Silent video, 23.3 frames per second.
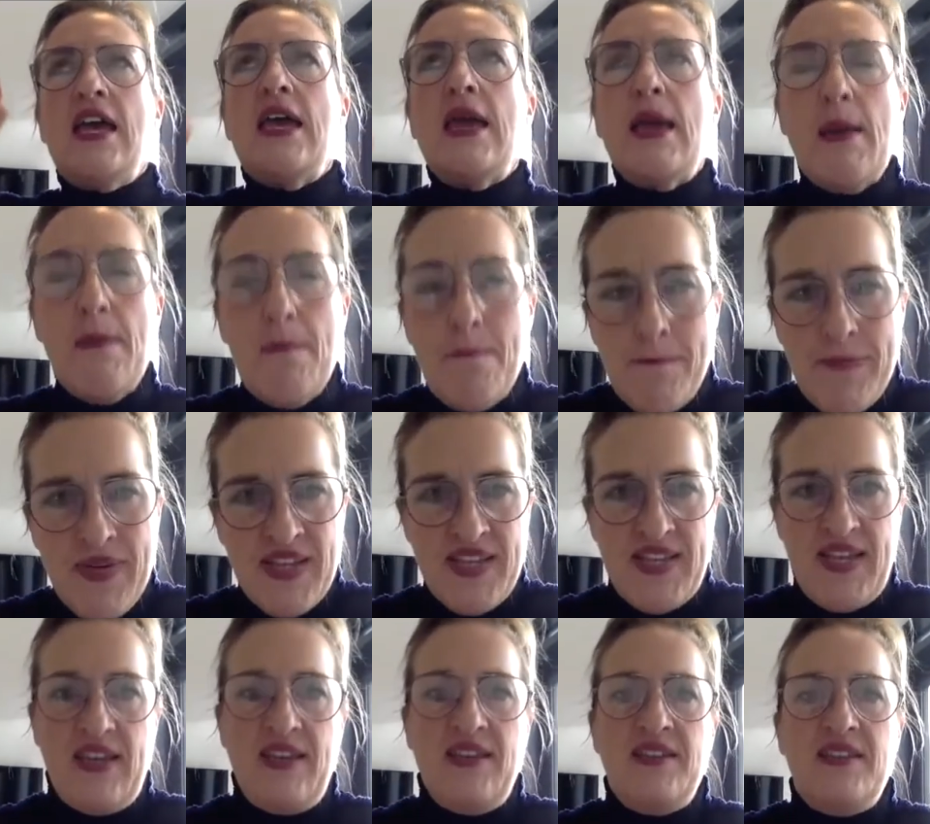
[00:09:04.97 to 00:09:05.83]

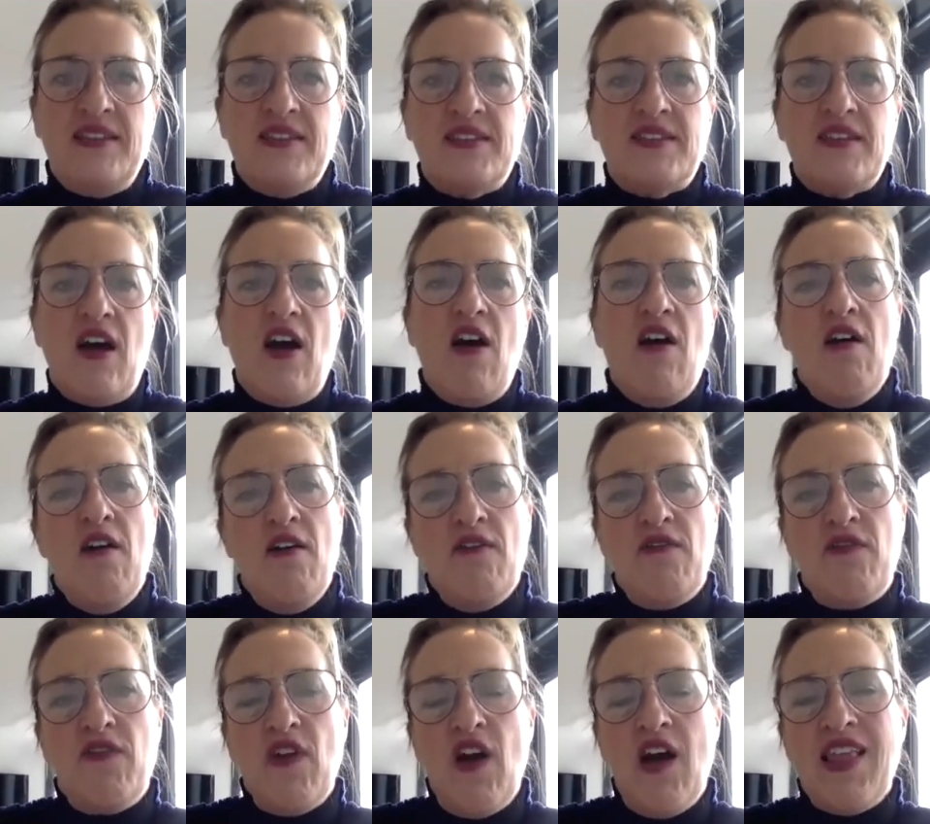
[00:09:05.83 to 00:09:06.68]
impotence,
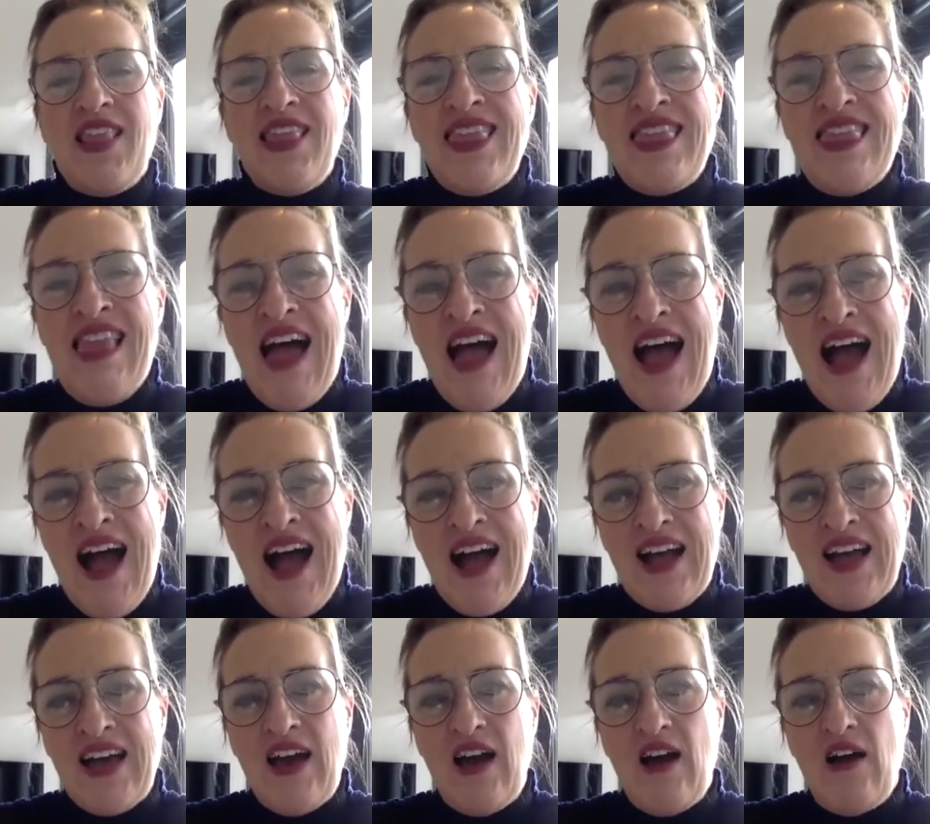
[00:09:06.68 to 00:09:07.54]
of a
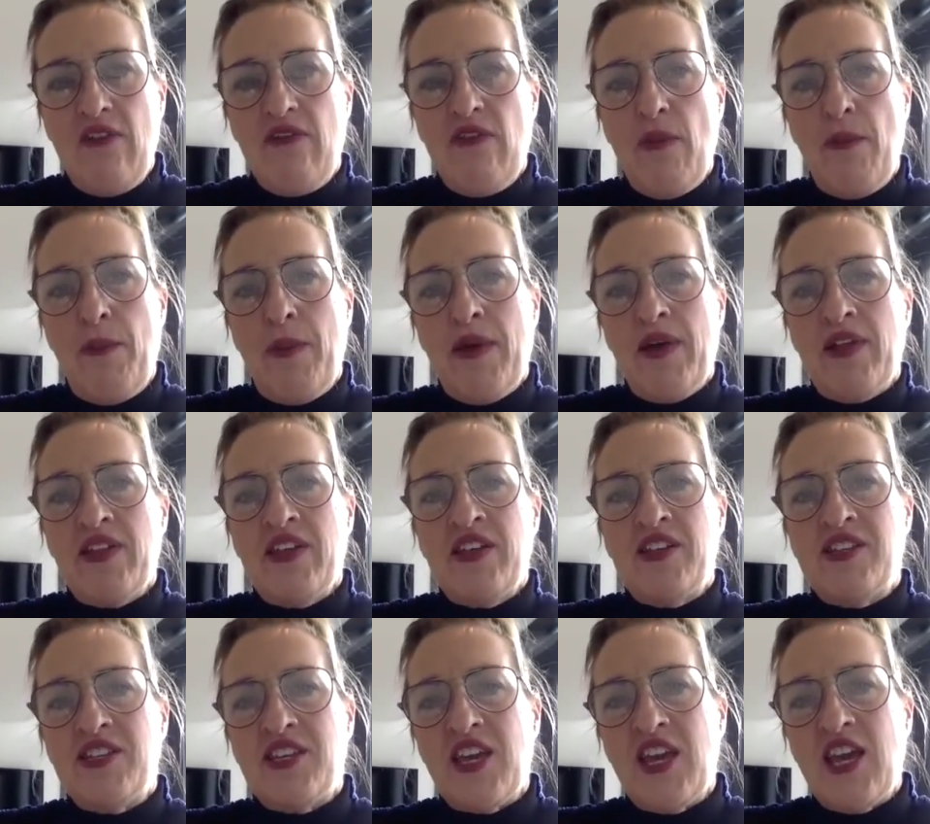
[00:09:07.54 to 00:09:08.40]
lack of
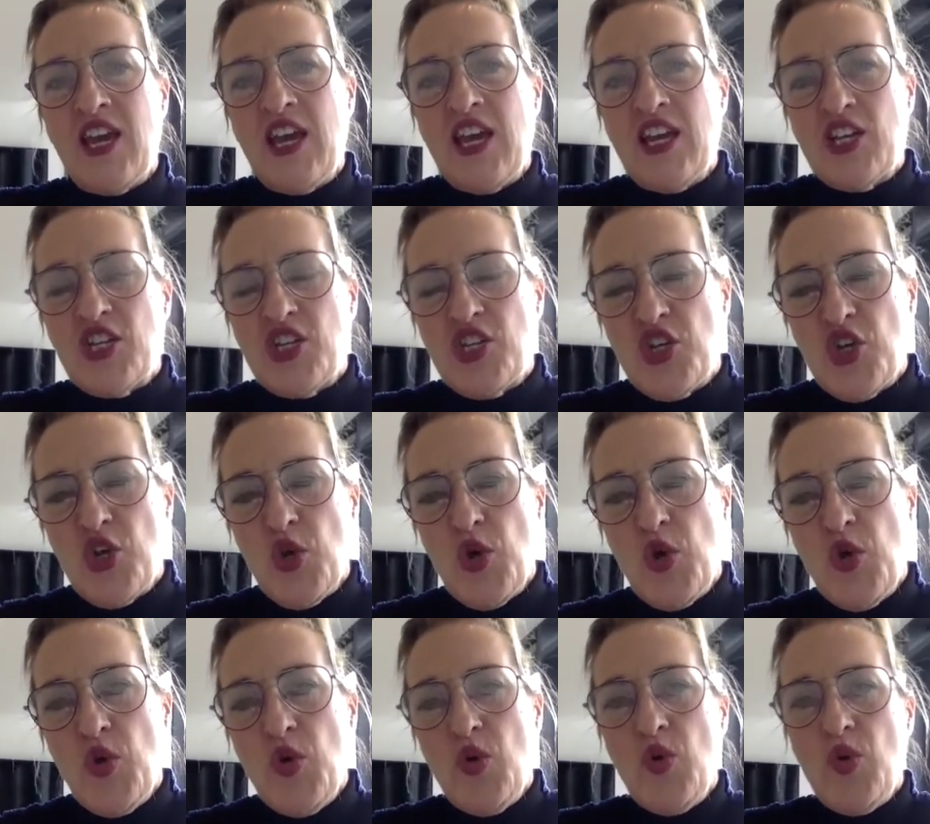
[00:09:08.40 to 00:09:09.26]
ability
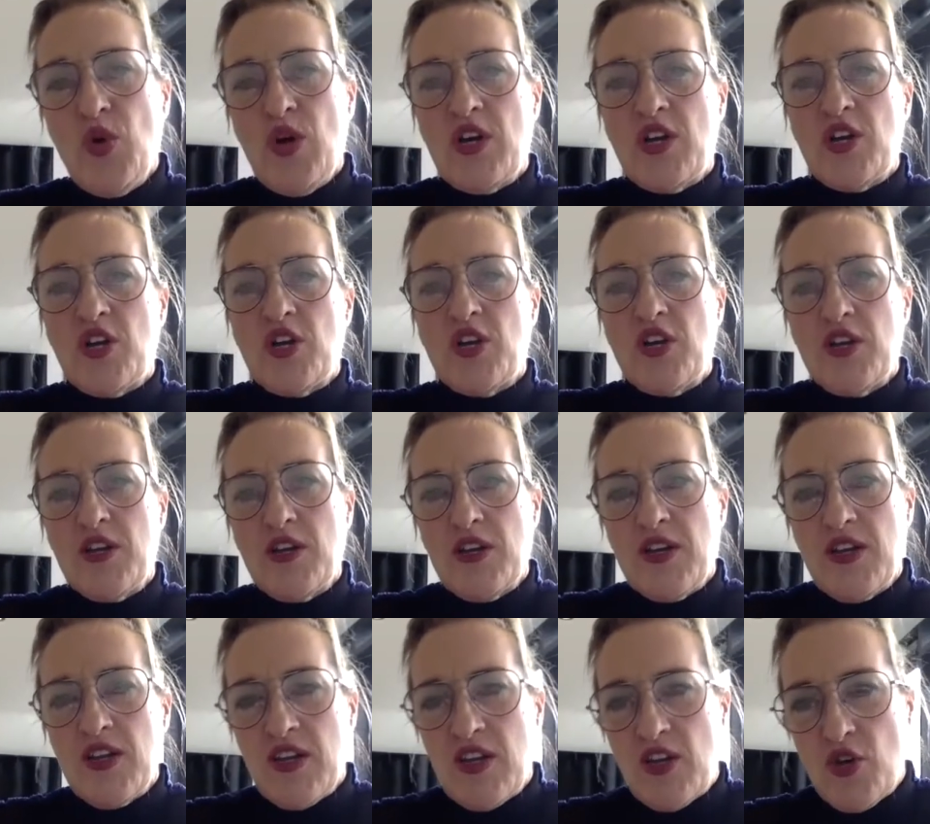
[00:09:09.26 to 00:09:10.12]
to
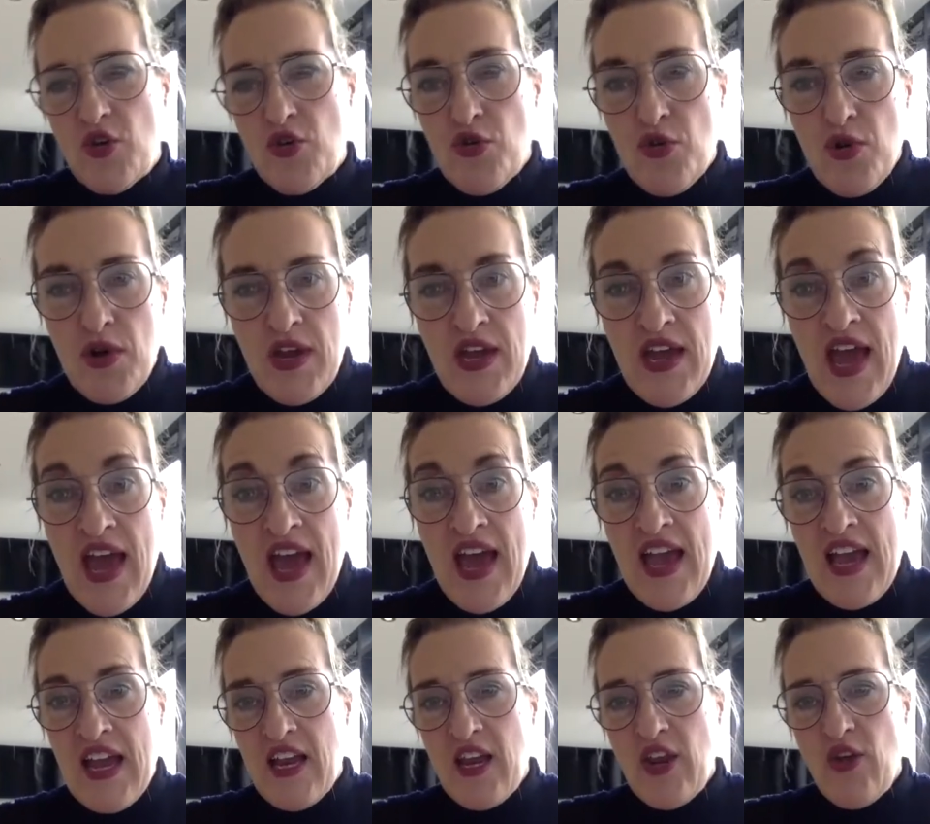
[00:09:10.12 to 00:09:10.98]

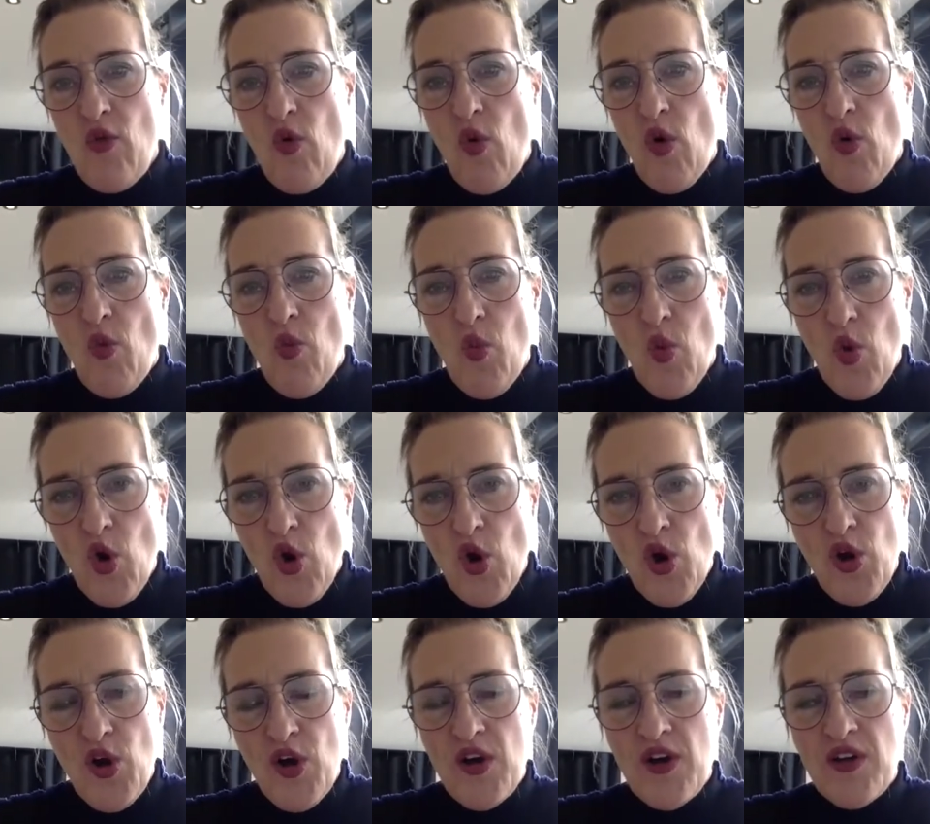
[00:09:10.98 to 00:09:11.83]
create your
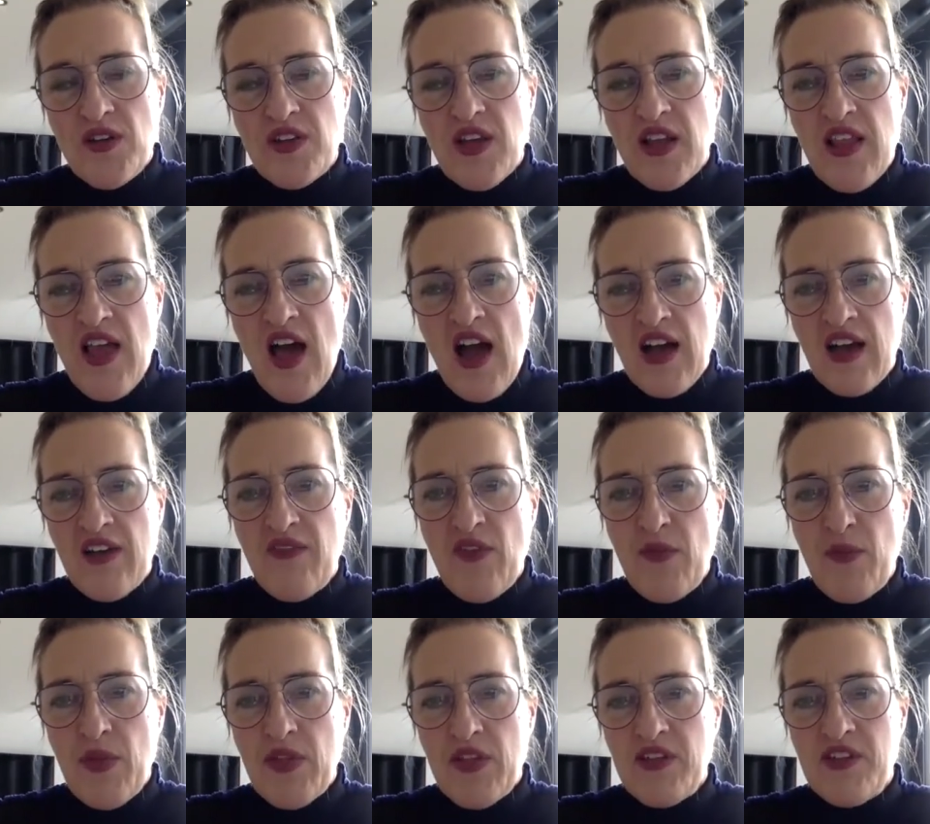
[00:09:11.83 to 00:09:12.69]
world, a lack of
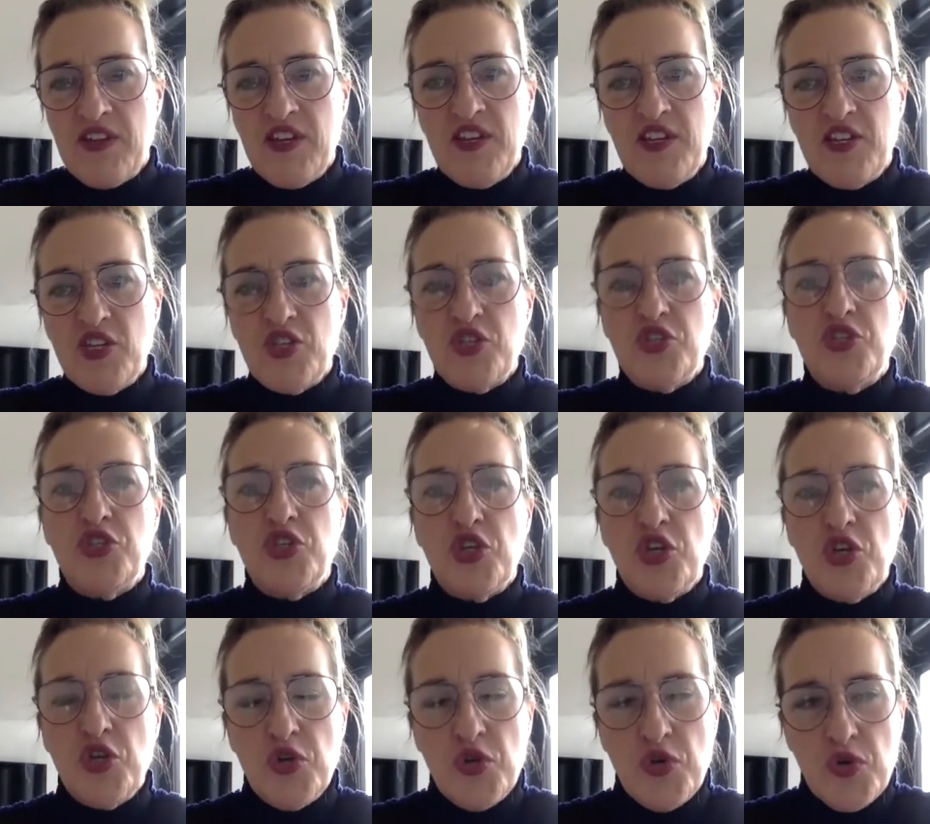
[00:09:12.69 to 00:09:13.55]
ability to
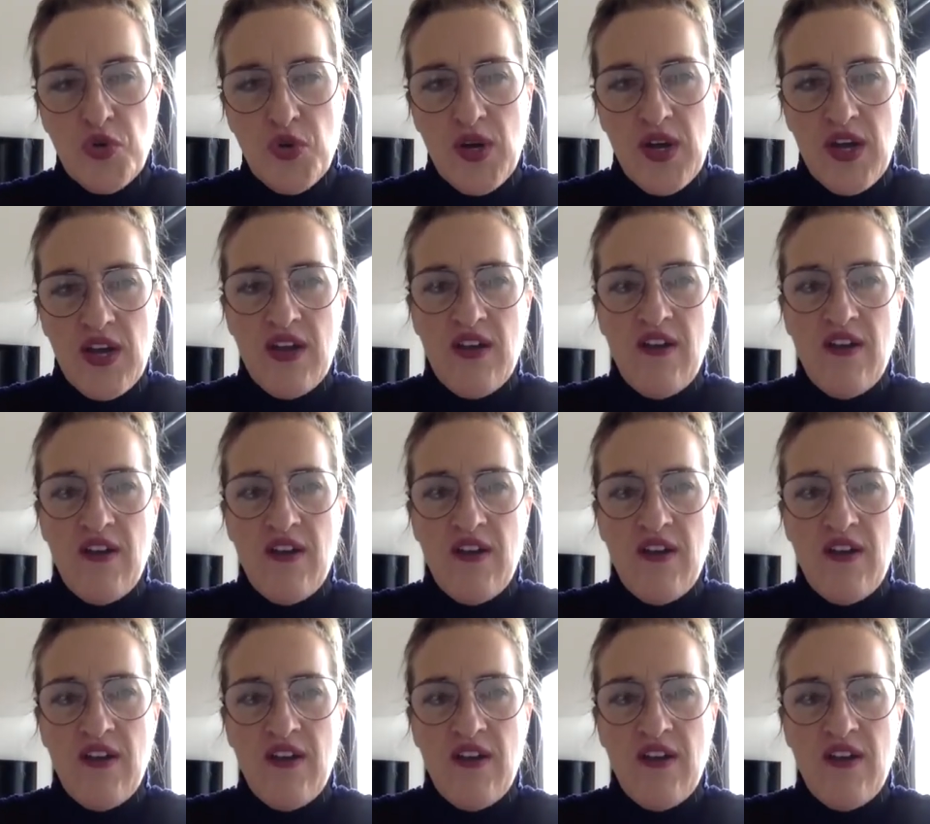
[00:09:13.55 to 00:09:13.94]
do,